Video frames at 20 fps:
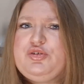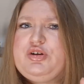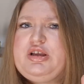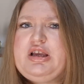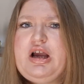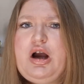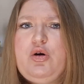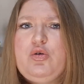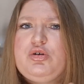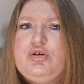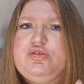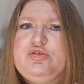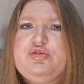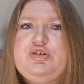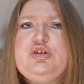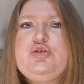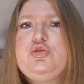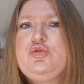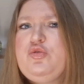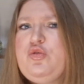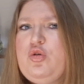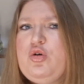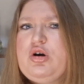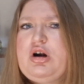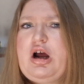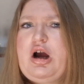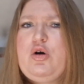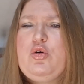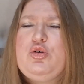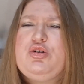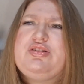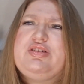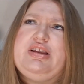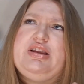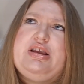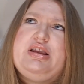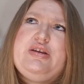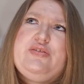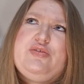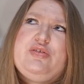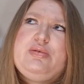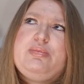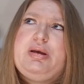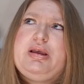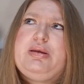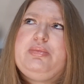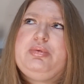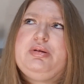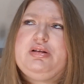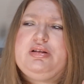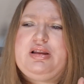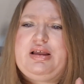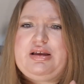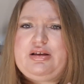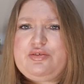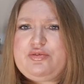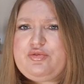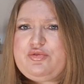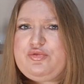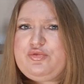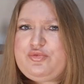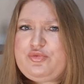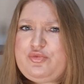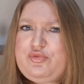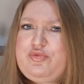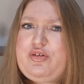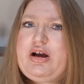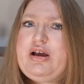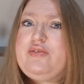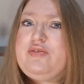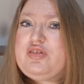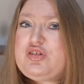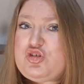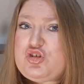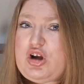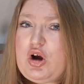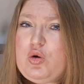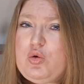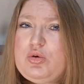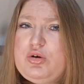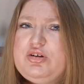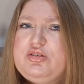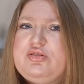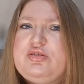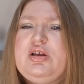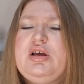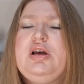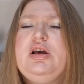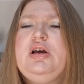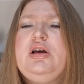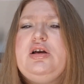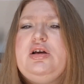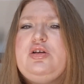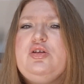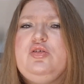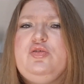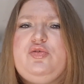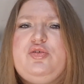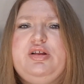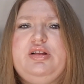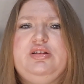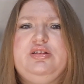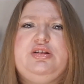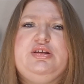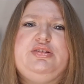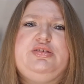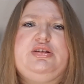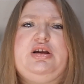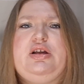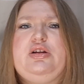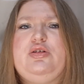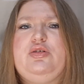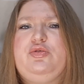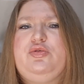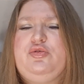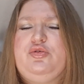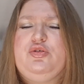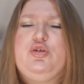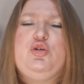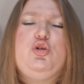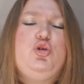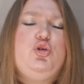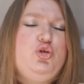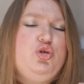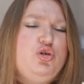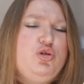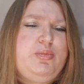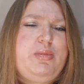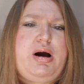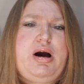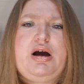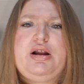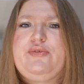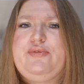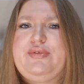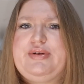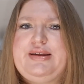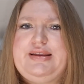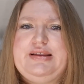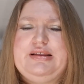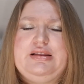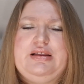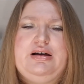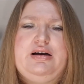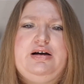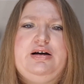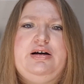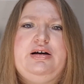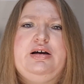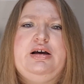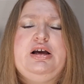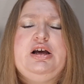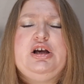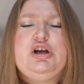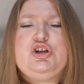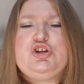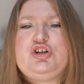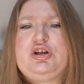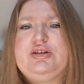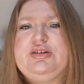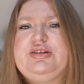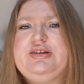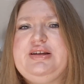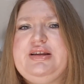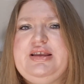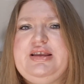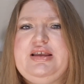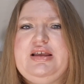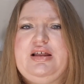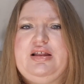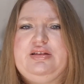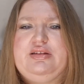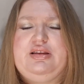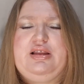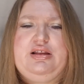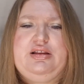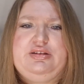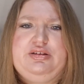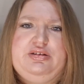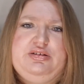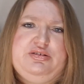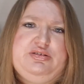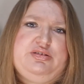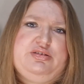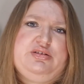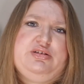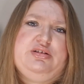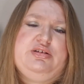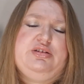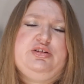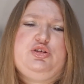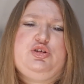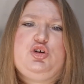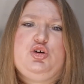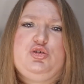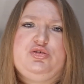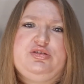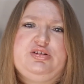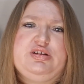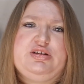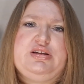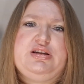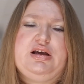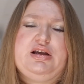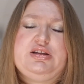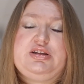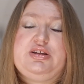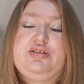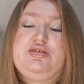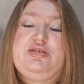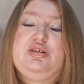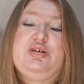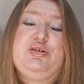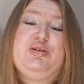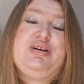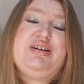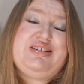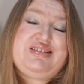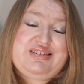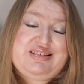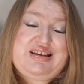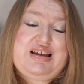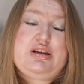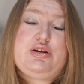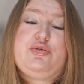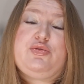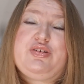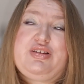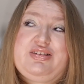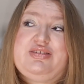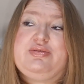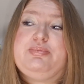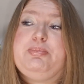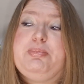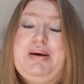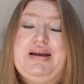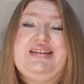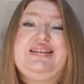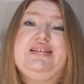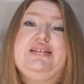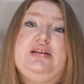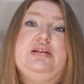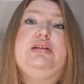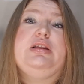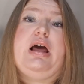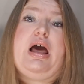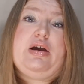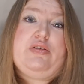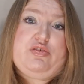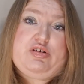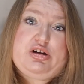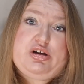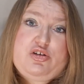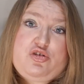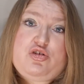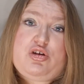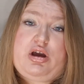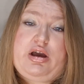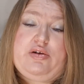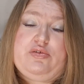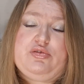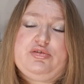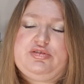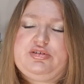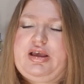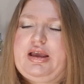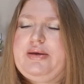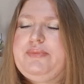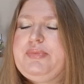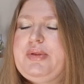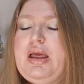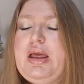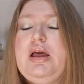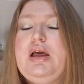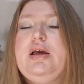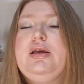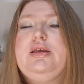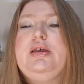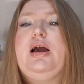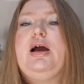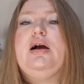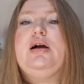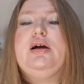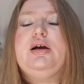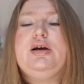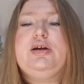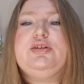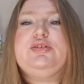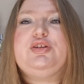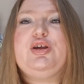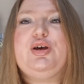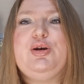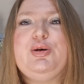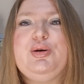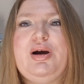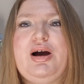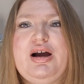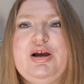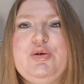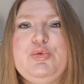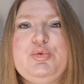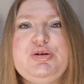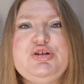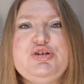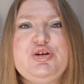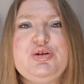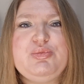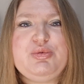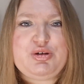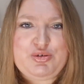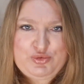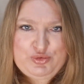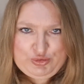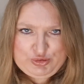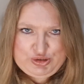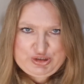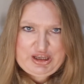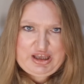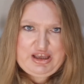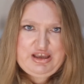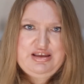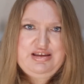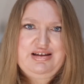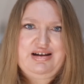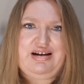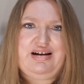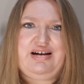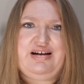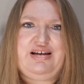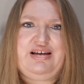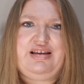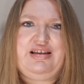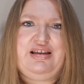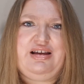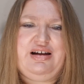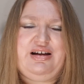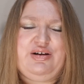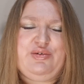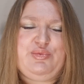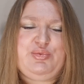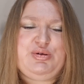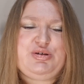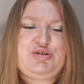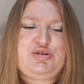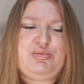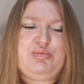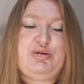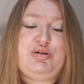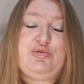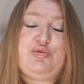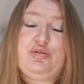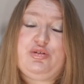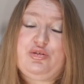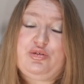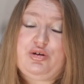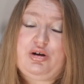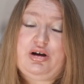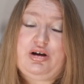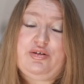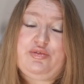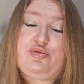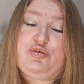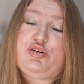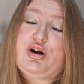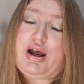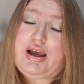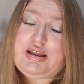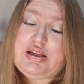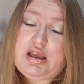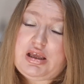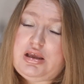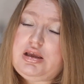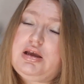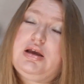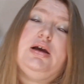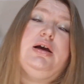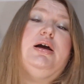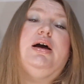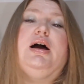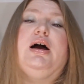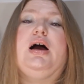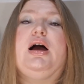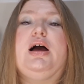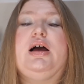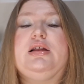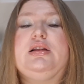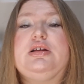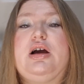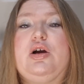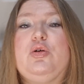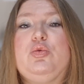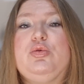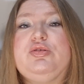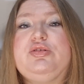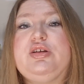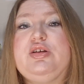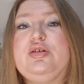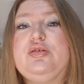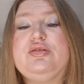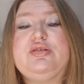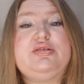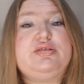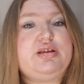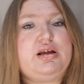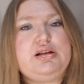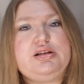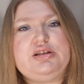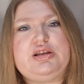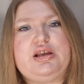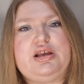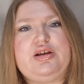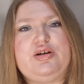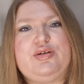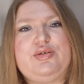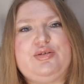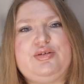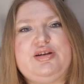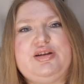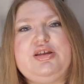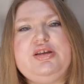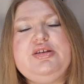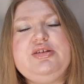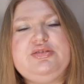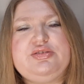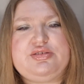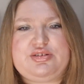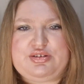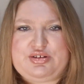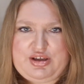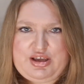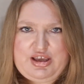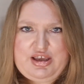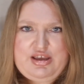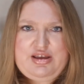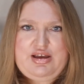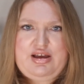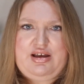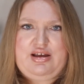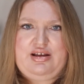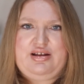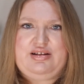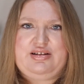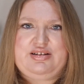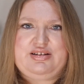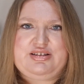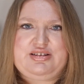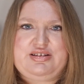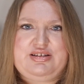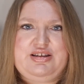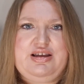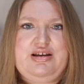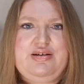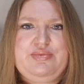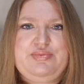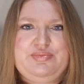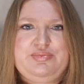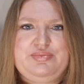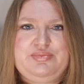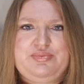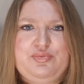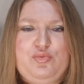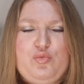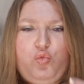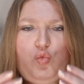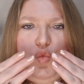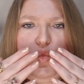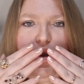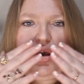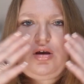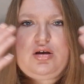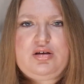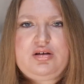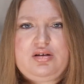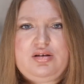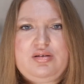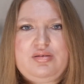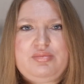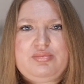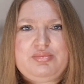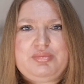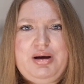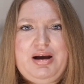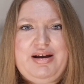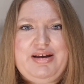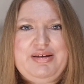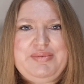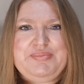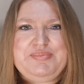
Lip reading: hours, 3 to 4 hours, even maybe like 5-ish hours. You feel this kind of gourmand vanilla chantilly, and then this toasted nutty. So it's kind of, it's better than the average, I would say. Yeah. So I wish you a beautiful day. I wish you a beautiful Friday, and I will see you on Sunday, on Easter Day. And yeah. Bye.